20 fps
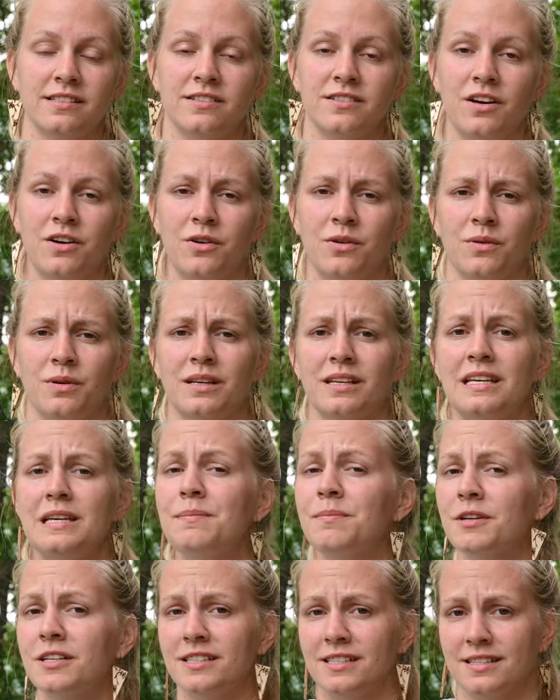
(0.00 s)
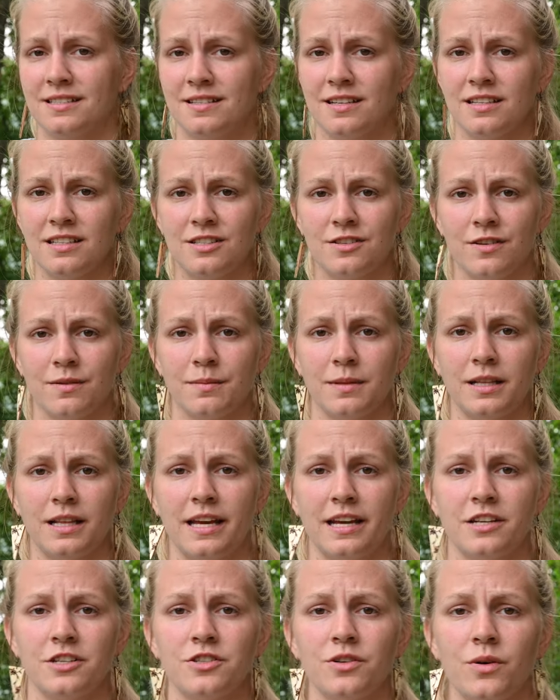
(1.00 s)
so keep your distance from the
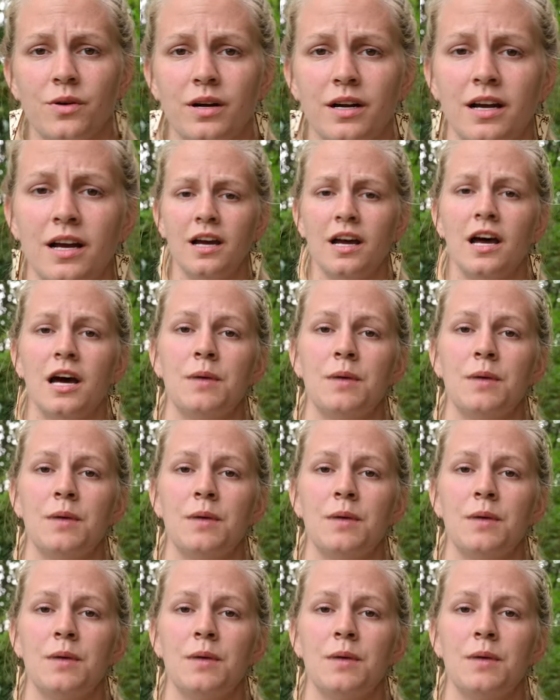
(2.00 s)
lake shore,